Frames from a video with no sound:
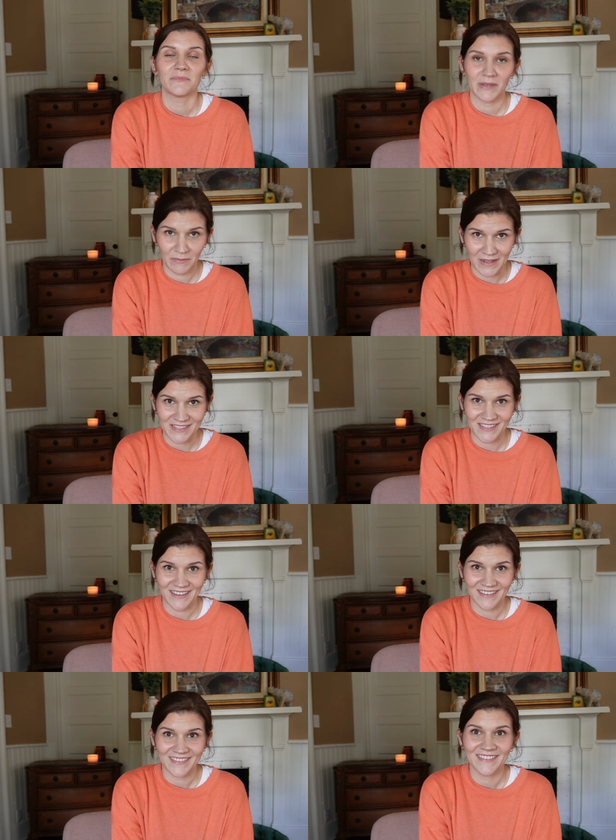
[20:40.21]
be a
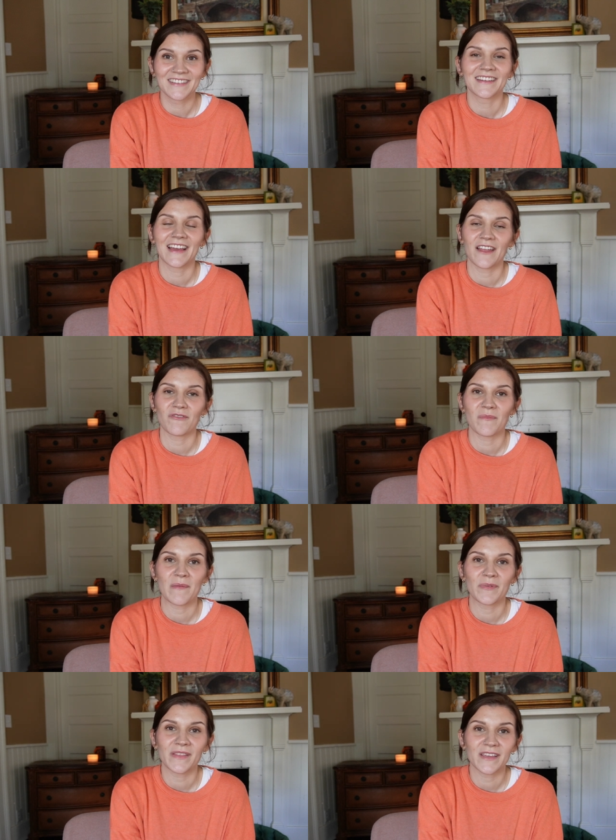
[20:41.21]
blessing, and
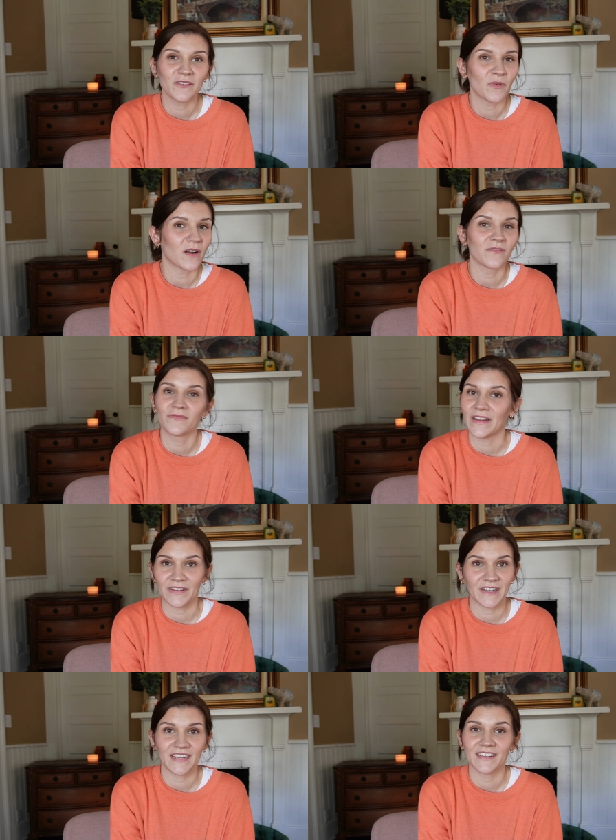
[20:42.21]
remember that you are
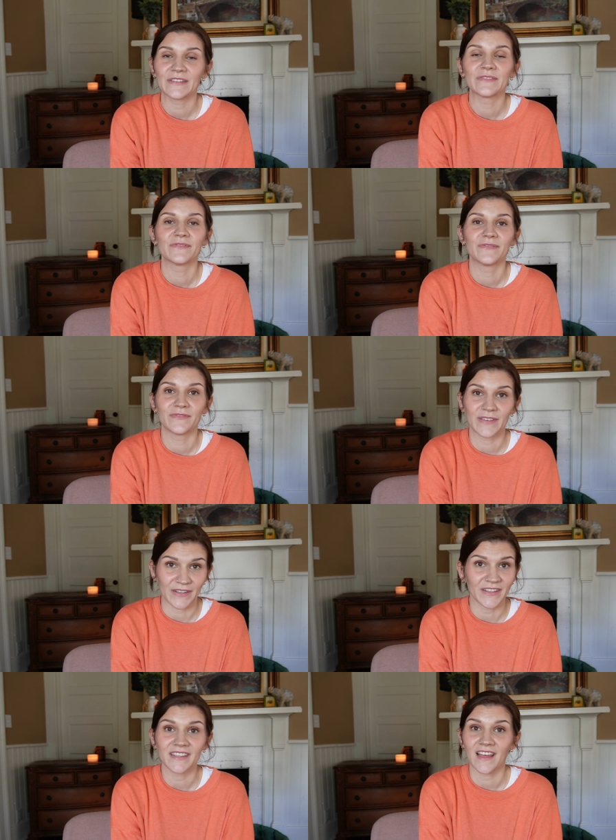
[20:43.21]
very,
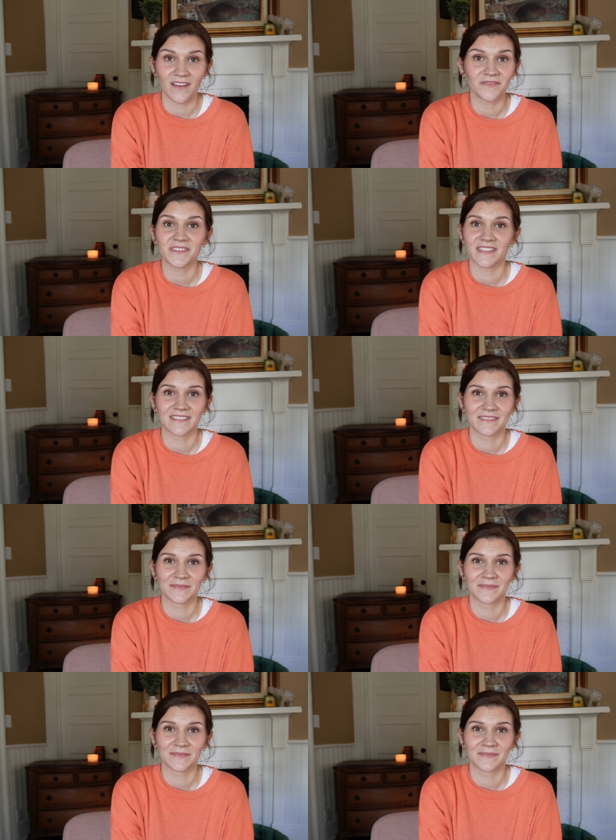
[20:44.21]
very loved.